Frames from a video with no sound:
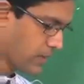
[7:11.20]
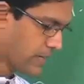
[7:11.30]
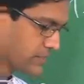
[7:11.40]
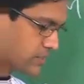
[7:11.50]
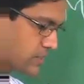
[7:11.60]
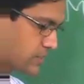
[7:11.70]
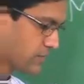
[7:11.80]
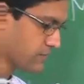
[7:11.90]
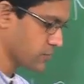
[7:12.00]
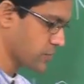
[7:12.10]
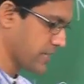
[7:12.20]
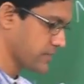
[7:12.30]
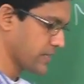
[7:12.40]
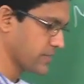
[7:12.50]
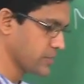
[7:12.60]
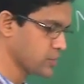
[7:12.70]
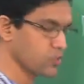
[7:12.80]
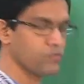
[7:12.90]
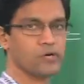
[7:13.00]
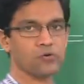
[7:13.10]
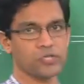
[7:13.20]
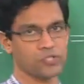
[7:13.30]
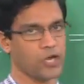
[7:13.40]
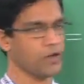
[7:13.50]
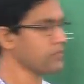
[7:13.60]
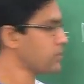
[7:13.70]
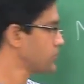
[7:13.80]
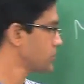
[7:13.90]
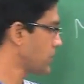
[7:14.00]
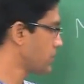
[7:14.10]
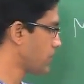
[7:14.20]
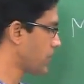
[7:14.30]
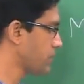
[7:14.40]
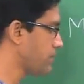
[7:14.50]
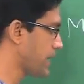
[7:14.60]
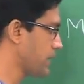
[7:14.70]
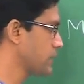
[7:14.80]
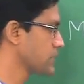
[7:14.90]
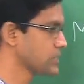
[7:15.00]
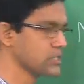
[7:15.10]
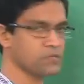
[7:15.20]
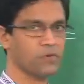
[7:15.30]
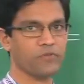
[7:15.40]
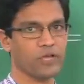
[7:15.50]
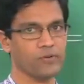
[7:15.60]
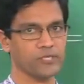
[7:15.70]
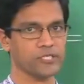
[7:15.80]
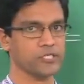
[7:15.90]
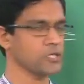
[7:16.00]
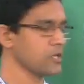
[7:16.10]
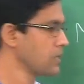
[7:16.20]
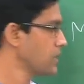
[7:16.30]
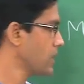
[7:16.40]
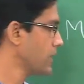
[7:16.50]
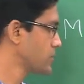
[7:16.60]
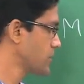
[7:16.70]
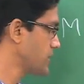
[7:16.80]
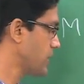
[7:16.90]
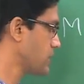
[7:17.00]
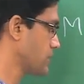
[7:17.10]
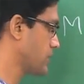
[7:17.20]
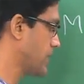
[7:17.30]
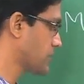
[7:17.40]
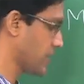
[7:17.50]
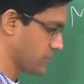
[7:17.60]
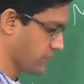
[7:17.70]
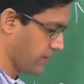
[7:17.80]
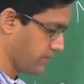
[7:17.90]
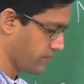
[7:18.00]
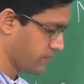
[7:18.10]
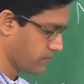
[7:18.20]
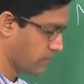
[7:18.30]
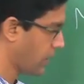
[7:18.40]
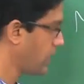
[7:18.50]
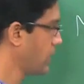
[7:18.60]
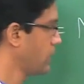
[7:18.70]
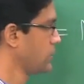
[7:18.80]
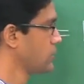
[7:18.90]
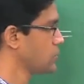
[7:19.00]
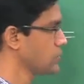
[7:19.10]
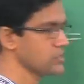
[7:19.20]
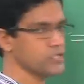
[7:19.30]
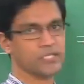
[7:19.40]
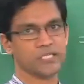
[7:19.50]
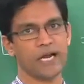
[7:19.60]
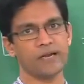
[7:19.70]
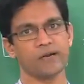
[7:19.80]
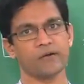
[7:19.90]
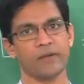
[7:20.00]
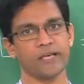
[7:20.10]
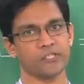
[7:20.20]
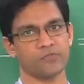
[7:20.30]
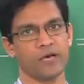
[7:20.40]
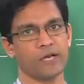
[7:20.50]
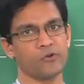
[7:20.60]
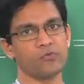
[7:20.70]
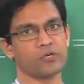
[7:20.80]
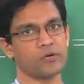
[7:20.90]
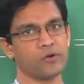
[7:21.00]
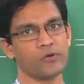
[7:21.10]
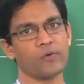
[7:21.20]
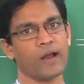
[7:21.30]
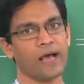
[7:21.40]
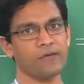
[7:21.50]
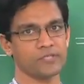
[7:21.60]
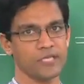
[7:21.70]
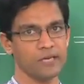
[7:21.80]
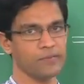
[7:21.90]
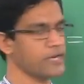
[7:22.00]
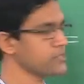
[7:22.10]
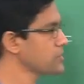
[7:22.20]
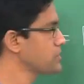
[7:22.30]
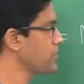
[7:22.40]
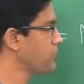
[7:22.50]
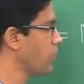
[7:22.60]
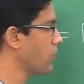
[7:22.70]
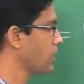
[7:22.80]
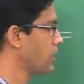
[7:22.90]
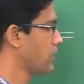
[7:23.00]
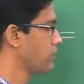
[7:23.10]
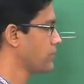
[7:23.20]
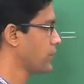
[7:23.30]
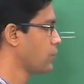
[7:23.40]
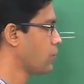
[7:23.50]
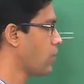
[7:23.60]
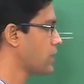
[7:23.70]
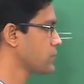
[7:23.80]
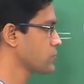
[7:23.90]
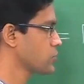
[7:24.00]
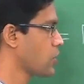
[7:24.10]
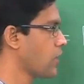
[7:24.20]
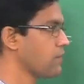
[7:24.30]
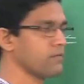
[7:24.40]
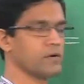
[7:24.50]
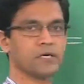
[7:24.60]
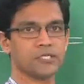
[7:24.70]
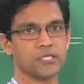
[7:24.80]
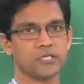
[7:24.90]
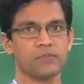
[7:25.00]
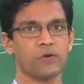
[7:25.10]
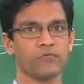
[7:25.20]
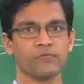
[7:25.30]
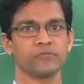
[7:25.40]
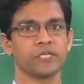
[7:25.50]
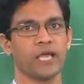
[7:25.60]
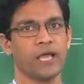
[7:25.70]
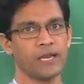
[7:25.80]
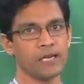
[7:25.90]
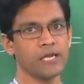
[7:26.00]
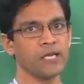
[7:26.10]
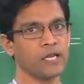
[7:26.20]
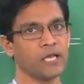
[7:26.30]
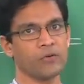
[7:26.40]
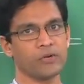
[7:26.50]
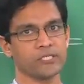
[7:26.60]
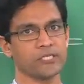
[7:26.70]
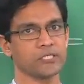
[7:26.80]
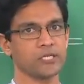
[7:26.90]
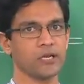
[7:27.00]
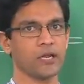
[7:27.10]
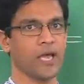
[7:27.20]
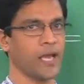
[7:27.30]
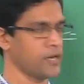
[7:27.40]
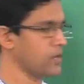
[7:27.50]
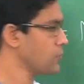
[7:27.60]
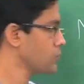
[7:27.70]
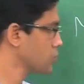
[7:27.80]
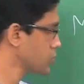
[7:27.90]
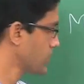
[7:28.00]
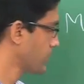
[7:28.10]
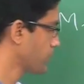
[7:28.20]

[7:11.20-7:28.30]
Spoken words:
And it is easy enough to check that these two will do the job. You just have to plug it back into the system of equations and see that they satisfy. Okay. So, this is the standard place where you would have seen matrices before when you want to solve a system of say n linear equations in n unknowns.